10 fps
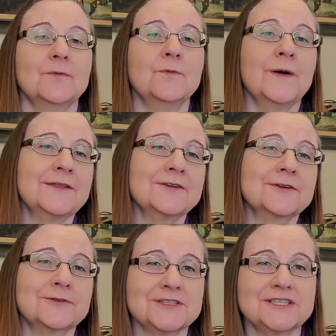whether
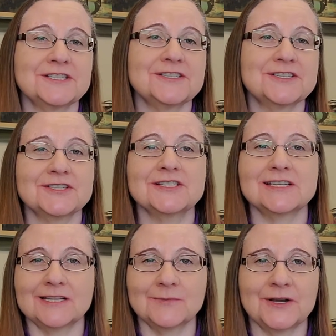Christians should
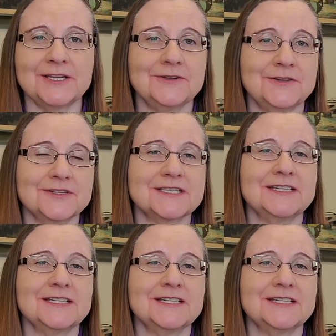celebrate New Year's